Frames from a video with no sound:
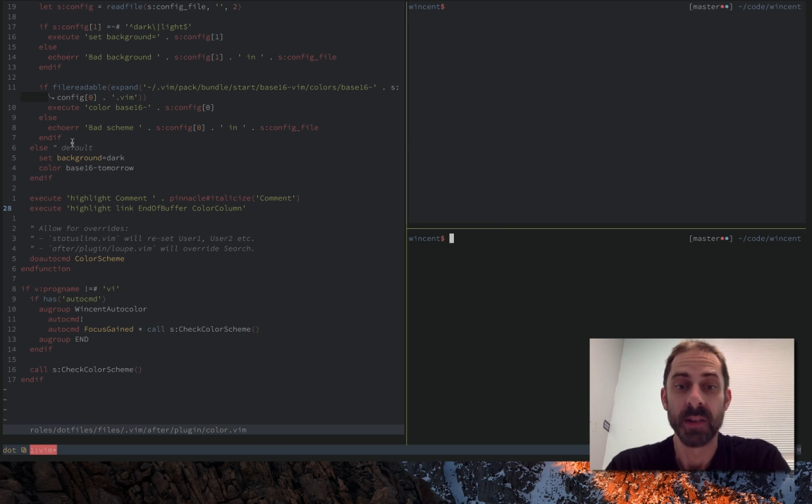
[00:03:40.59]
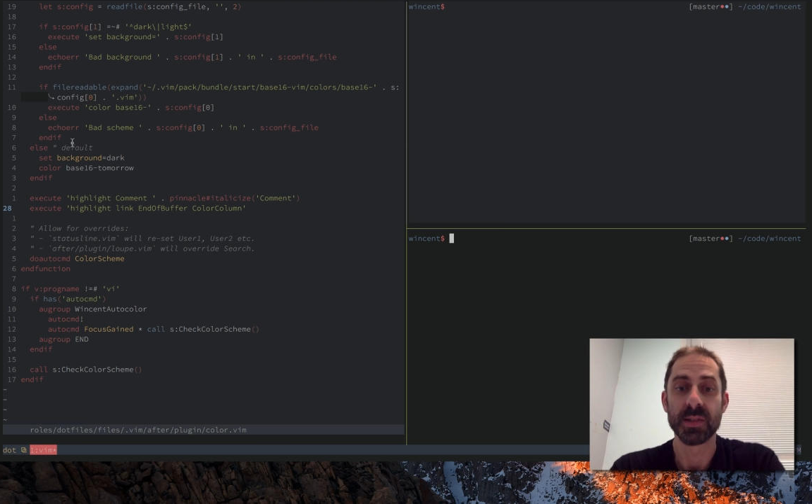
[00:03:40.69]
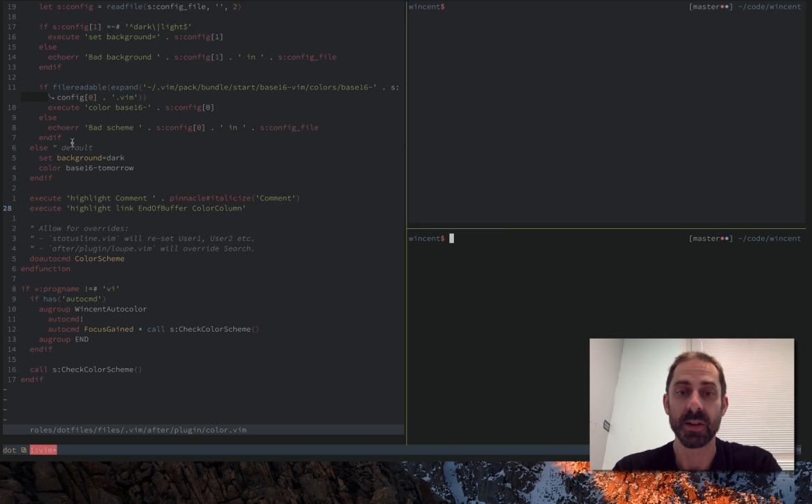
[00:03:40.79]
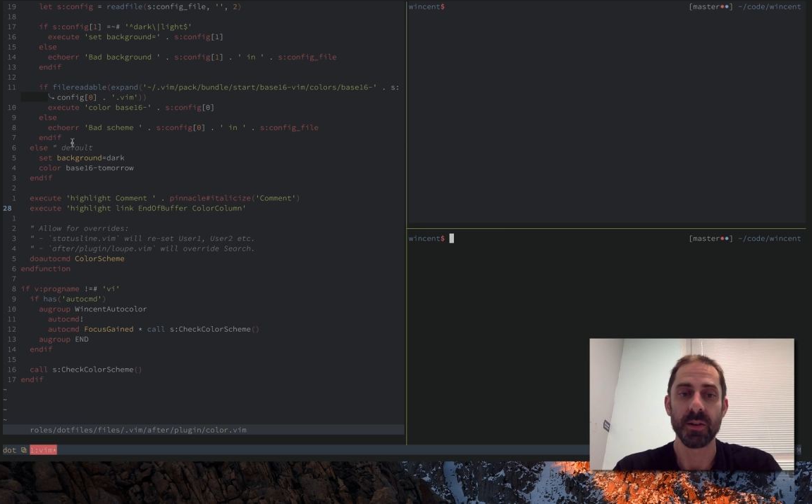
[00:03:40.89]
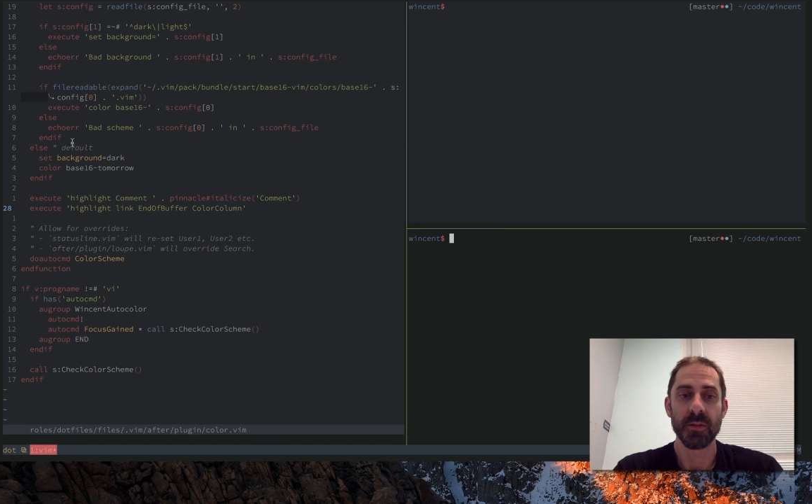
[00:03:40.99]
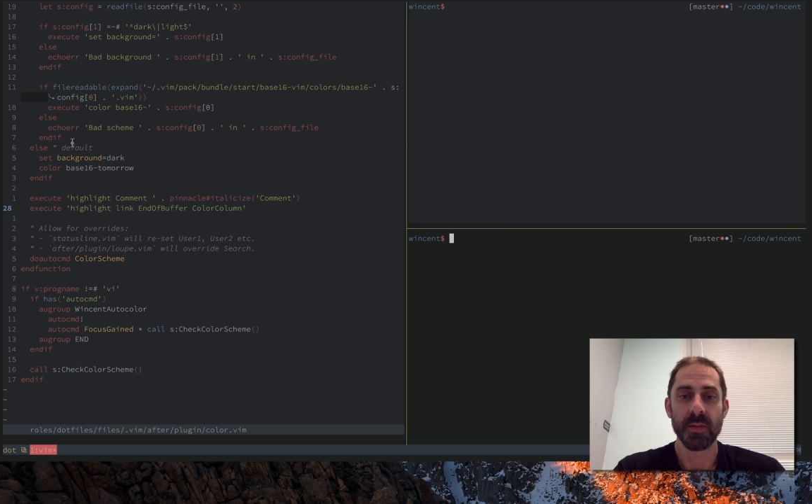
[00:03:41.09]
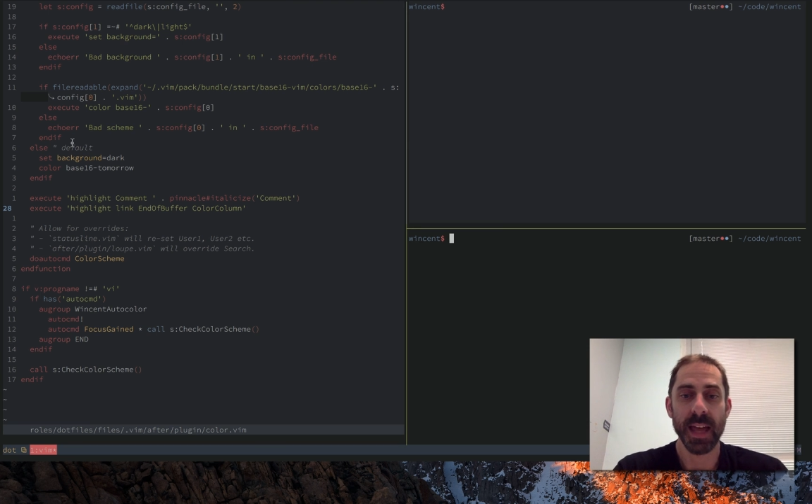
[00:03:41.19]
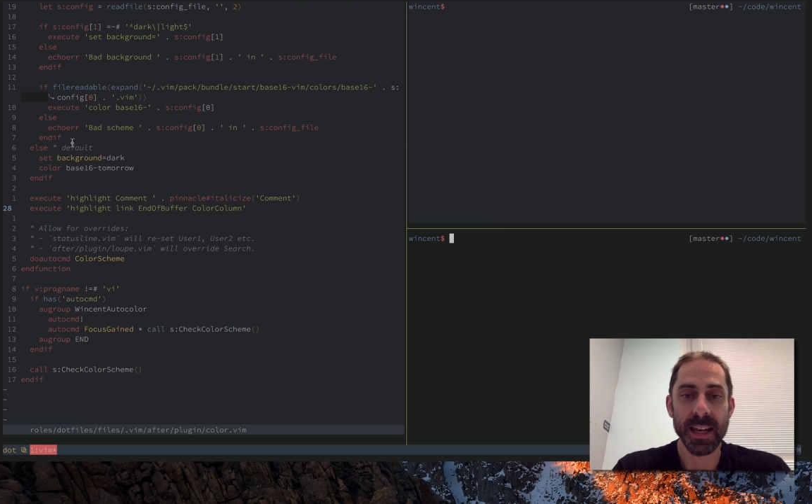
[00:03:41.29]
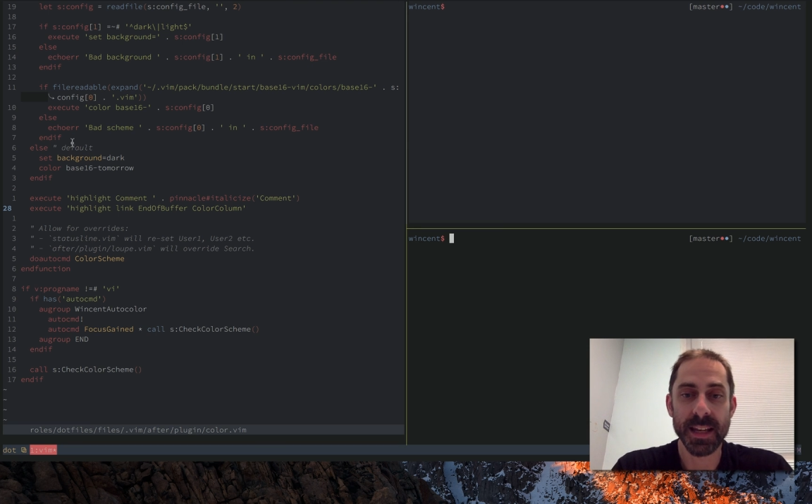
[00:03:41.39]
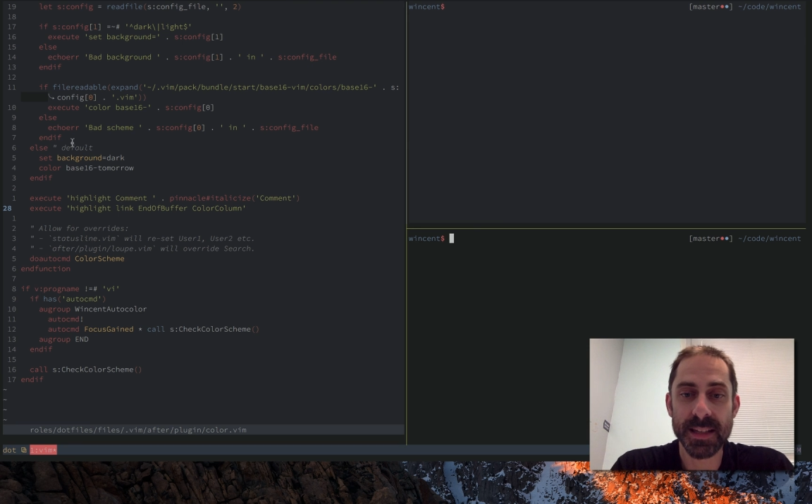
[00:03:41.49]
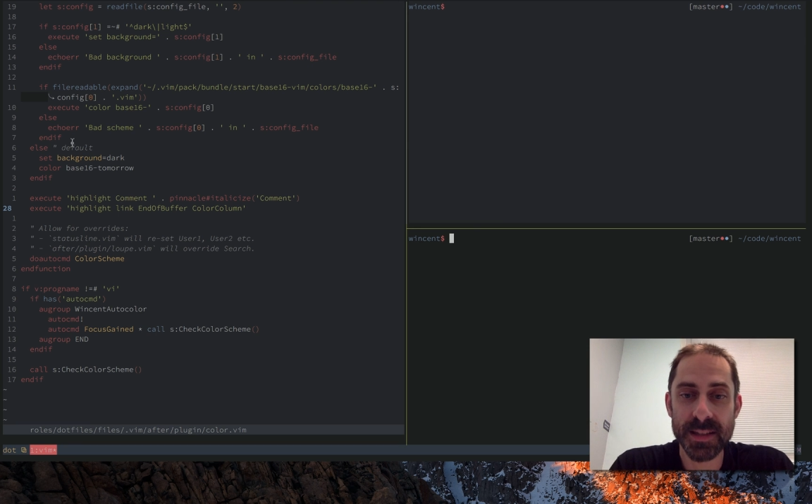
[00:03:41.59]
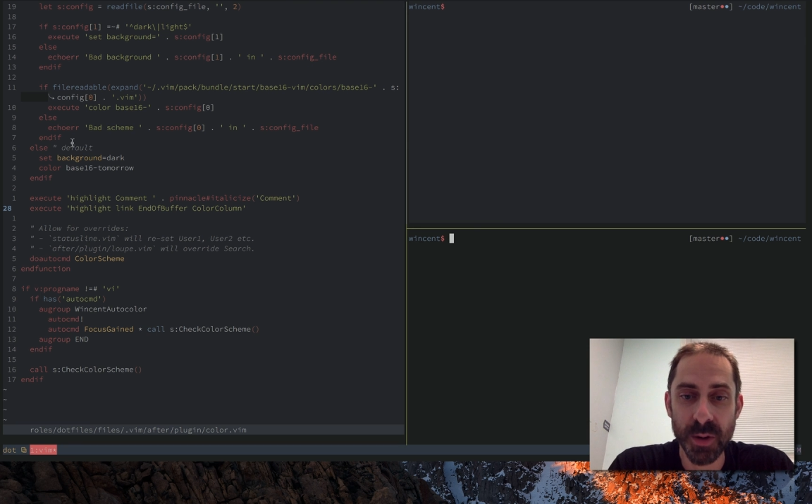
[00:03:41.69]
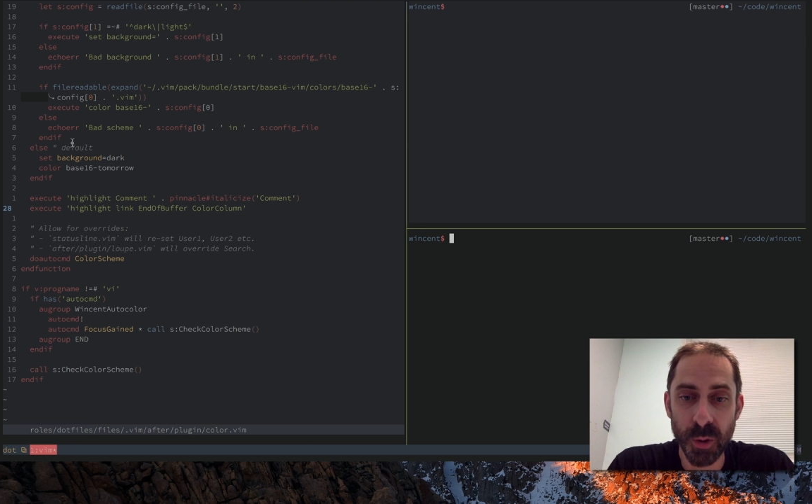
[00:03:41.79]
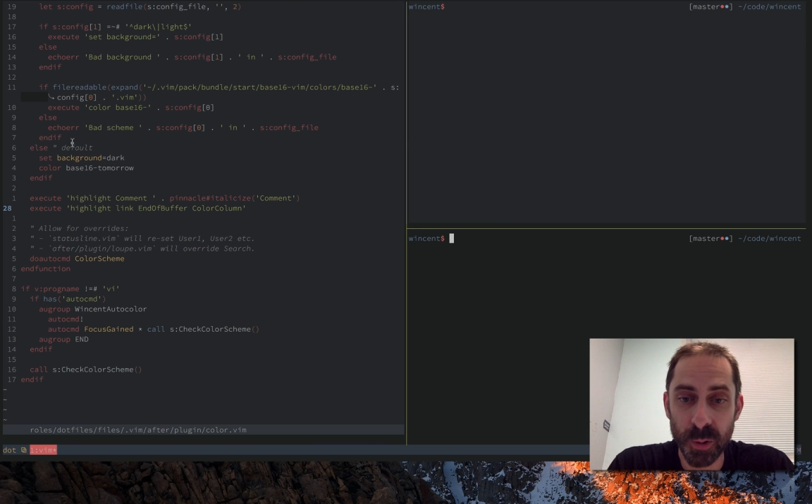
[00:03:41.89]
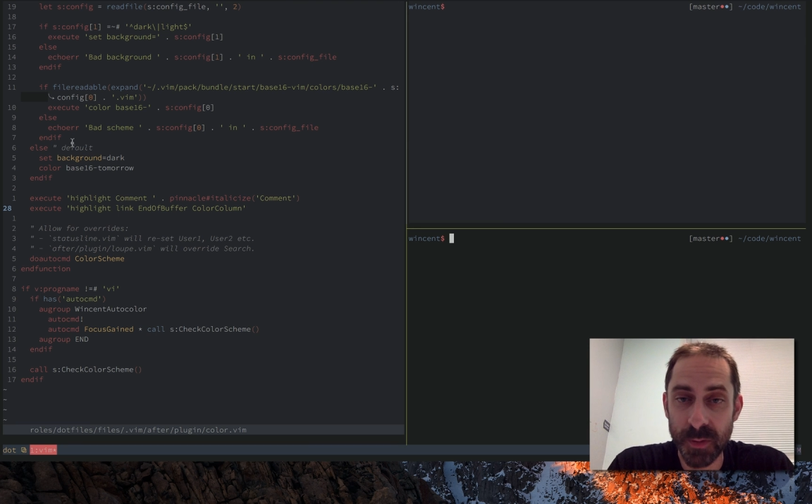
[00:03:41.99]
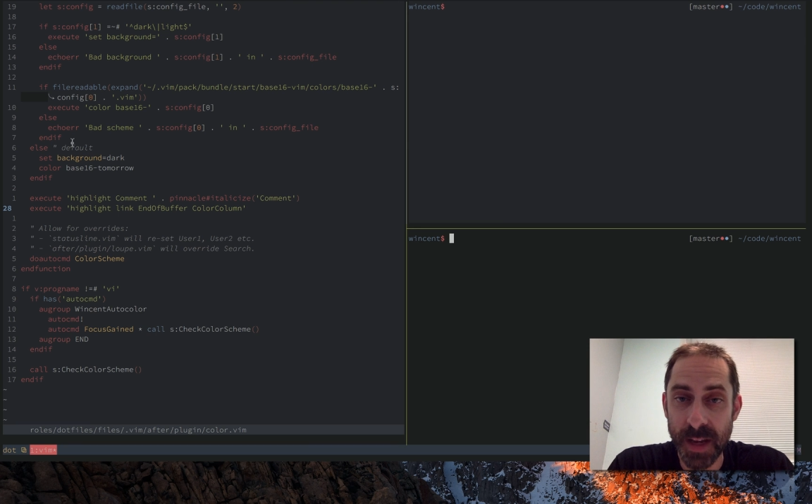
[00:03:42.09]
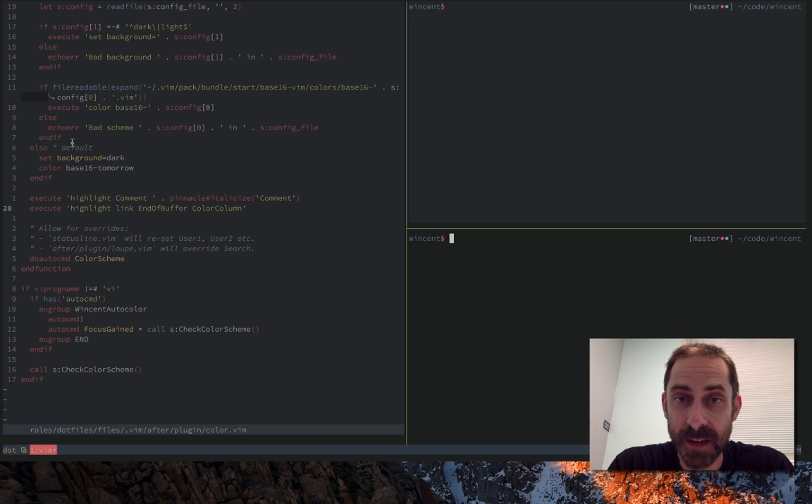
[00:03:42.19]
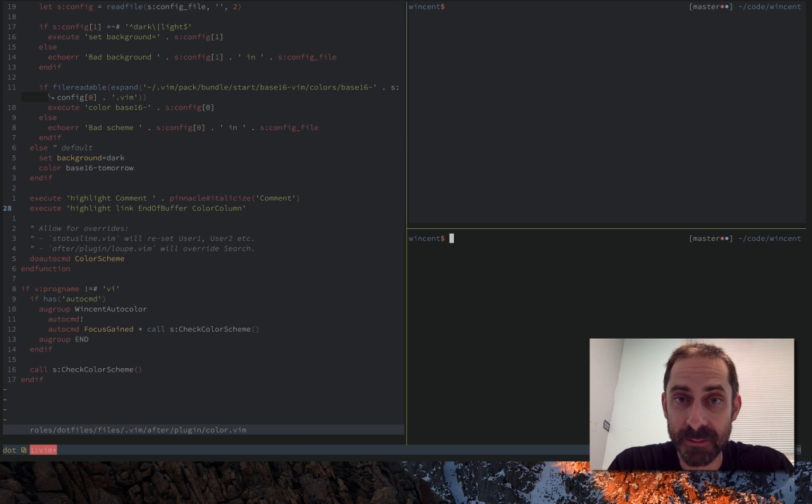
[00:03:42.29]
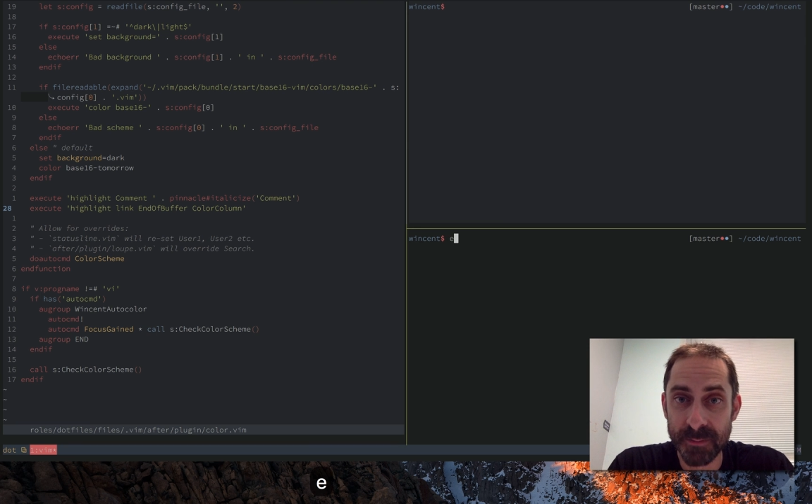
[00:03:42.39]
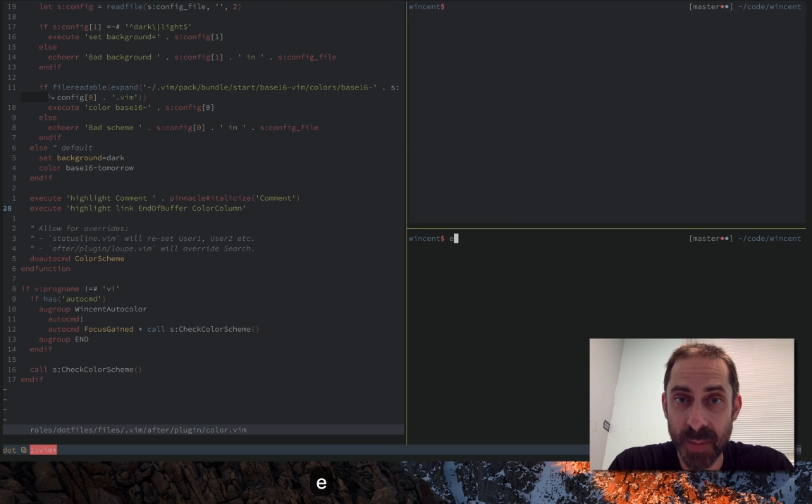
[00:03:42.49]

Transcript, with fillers: So that is all for now,